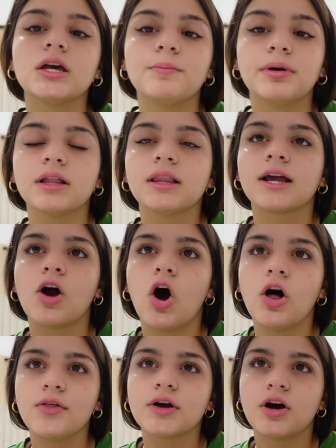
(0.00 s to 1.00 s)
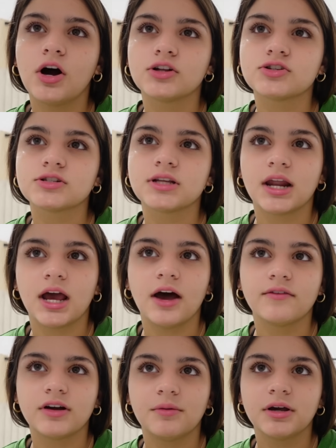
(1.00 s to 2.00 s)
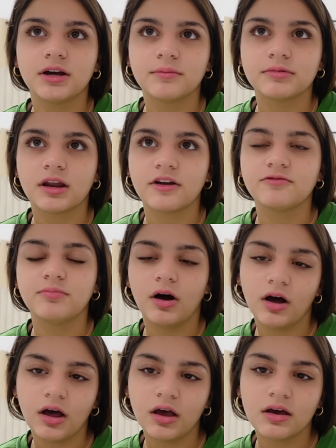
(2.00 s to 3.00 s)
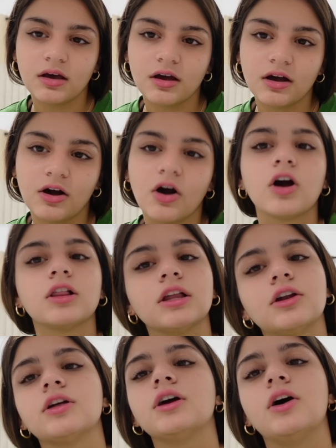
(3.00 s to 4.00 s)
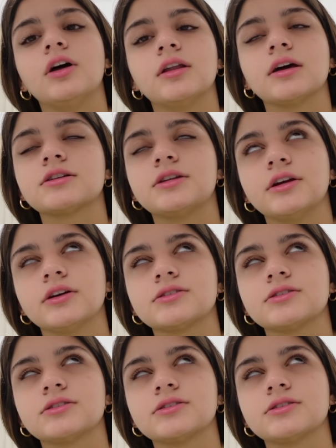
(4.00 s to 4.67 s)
But, like, all the concerts that I have coming up that I've bought are literally all next year.